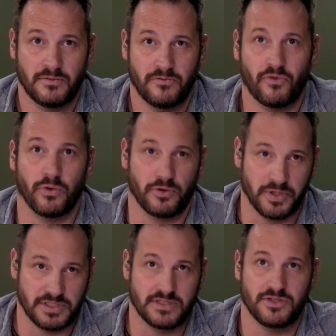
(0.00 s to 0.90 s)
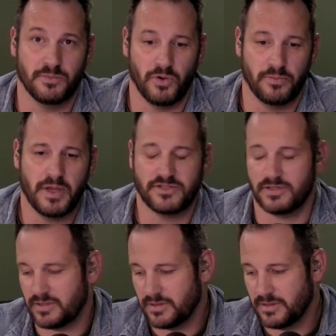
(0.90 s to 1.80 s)
for the reasons you both
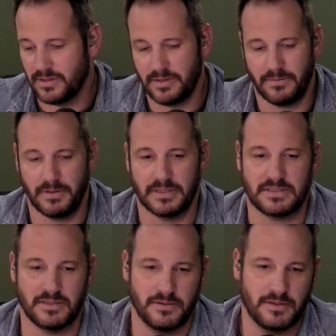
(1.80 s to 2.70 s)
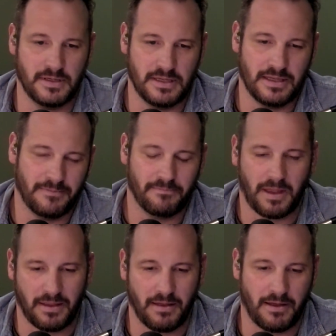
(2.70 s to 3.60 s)
mentioned. It's a, it,
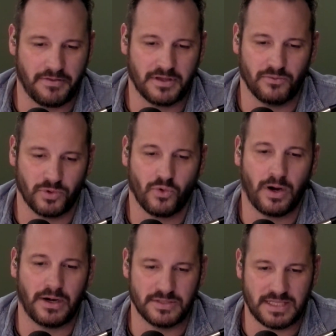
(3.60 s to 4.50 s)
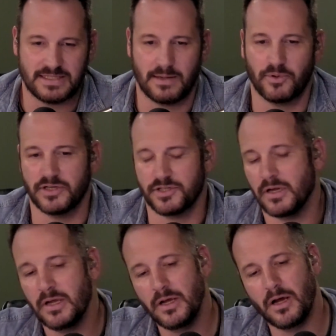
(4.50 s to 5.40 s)
I think it requires that separation.
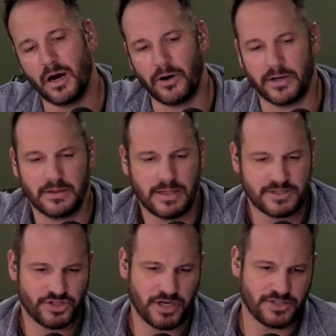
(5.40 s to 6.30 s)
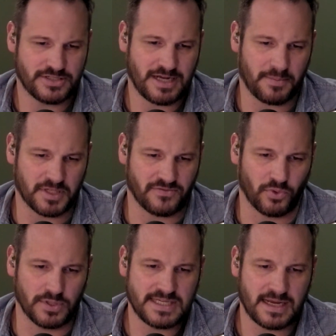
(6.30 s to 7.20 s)
All right, let's change topics
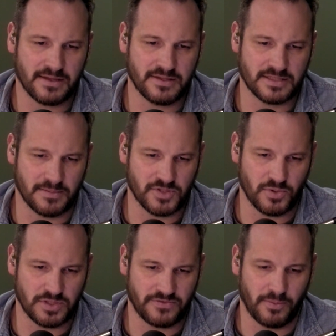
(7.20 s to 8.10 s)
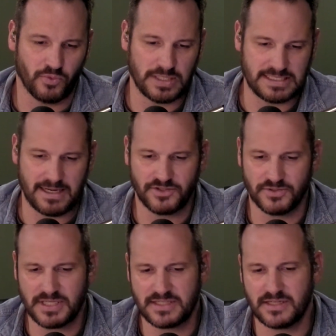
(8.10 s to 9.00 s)
for a second. This comes to us from Residential
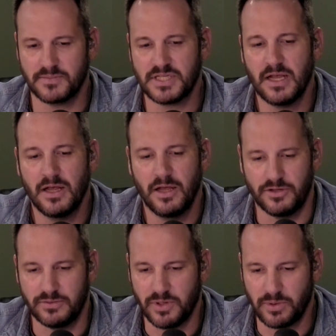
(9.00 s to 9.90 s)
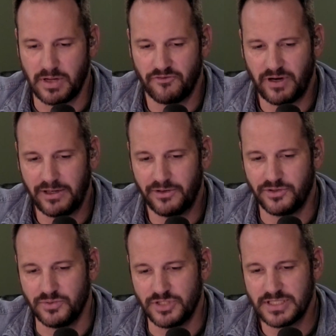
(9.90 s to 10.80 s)
Systems. You don't get fired.
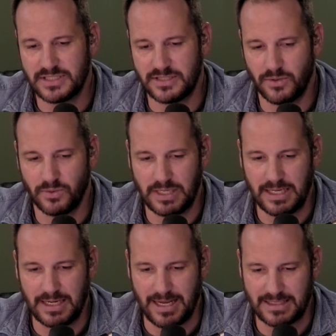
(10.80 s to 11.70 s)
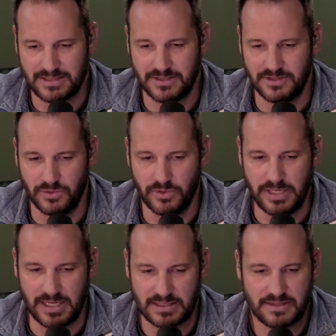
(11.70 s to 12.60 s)
You just don't get asked to do the
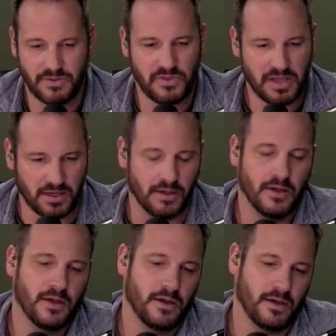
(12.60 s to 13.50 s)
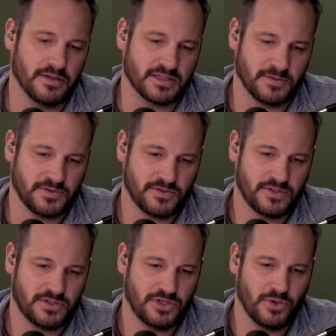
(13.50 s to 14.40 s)
next thing. Uh, this comes
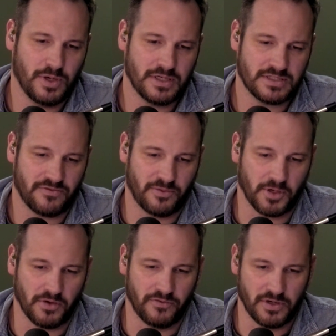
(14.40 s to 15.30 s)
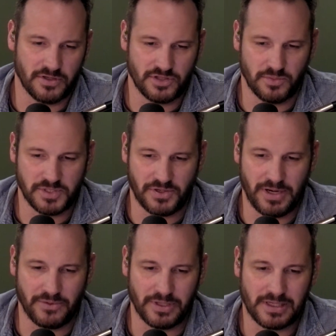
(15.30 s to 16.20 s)
to us from a good friend of the show, Mister
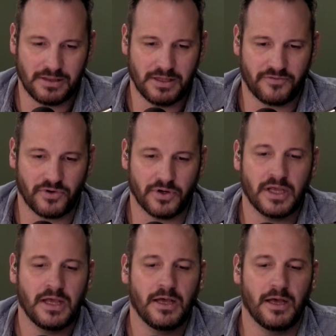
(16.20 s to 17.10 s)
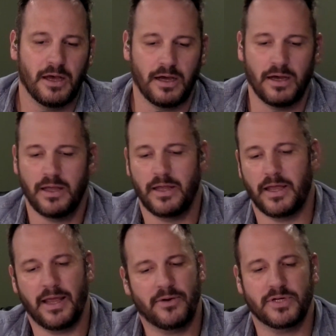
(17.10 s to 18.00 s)
Henry Clifford. Uh,
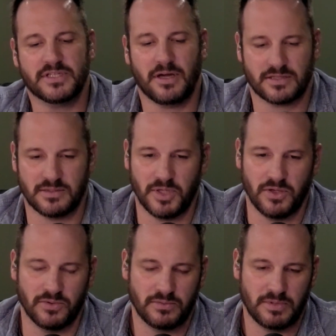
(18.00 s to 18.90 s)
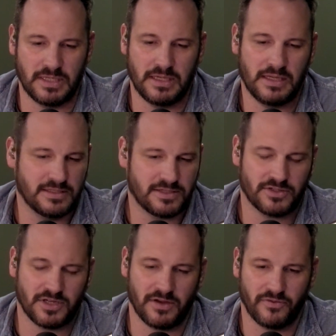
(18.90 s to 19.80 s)
Henry talks about, he, he
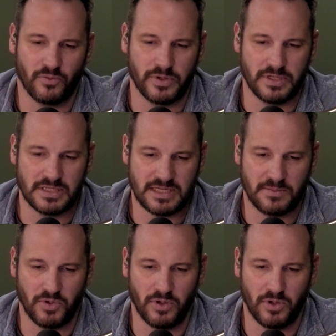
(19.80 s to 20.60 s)
starts off with an example